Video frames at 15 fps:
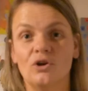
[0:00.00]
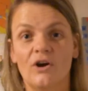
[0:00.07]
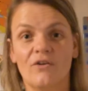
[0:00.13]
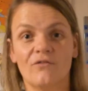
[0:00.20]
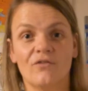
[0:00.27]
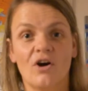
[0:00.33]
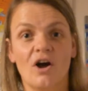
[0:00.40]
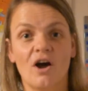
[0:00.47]

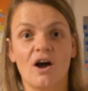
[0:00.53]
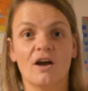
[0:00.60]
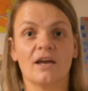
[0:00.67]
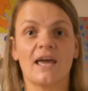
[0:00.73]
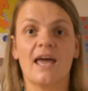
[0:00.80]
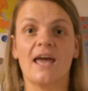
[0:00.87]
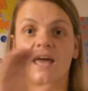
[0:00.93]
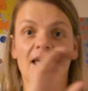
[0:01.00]
of Arc
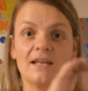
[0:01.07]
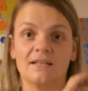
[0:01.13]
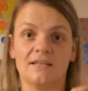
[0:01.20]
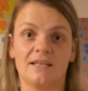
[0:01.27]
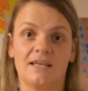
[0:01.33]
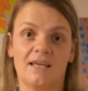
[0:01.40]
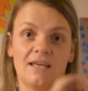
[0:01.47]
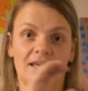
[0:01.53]
and
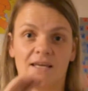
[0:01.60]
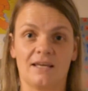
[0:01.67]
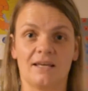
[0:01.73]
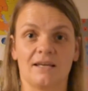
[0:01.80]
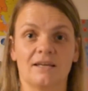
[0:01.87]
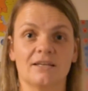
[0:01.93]
King